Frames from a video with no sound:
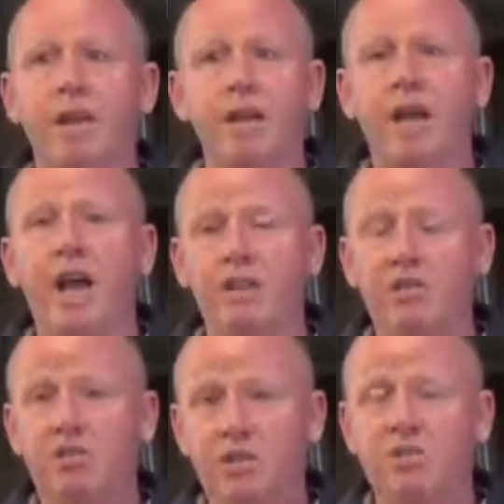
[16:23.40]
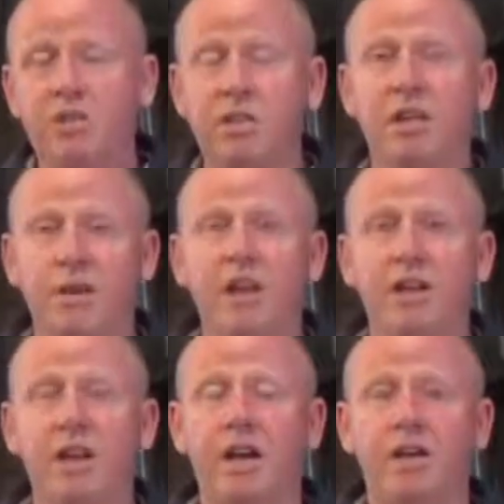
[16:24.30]
it had servicing
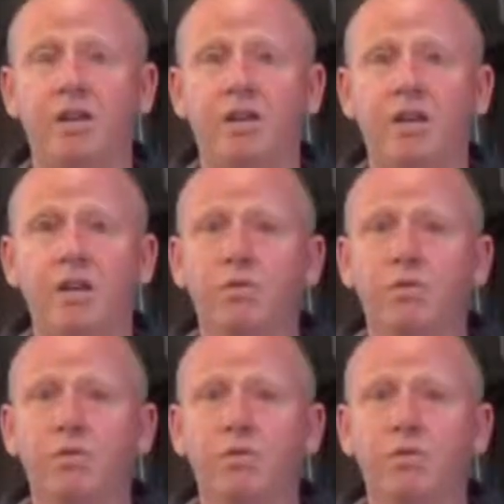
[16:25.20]
being done,